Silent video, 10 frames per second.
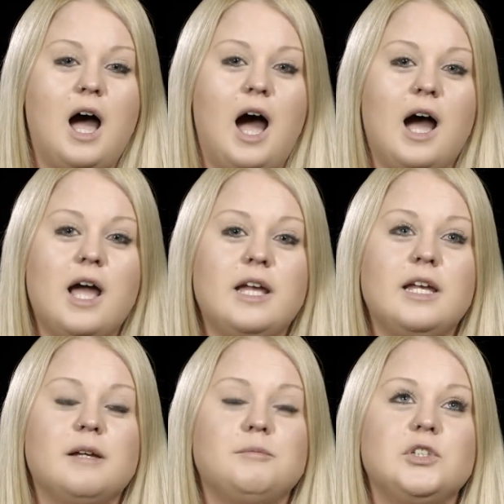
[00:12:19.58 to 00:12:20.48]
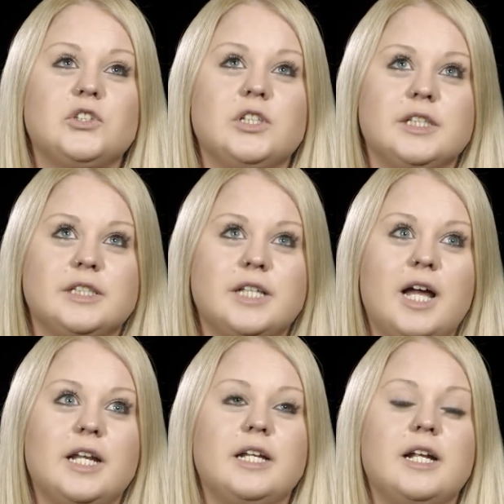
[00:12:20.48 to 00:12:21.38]
I am just
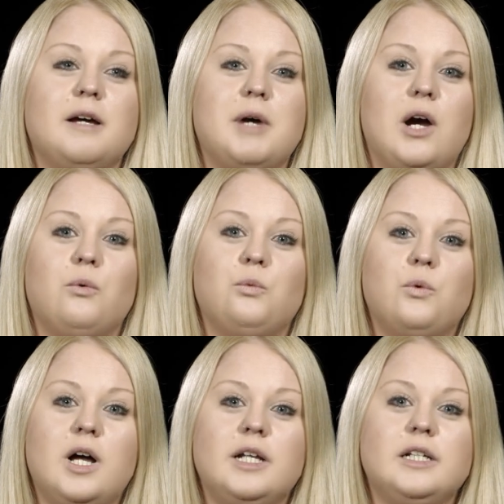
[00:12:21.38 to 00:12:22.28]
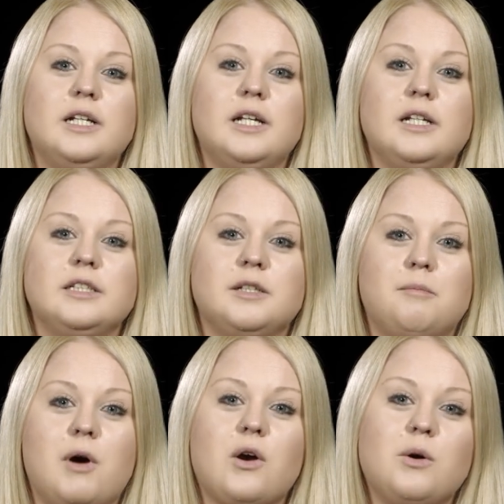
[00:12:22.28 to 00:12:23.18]
excited about what
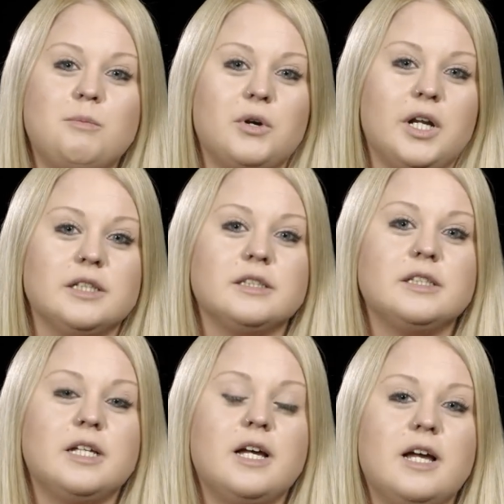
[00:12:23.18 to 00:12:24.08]
tomorrow brings.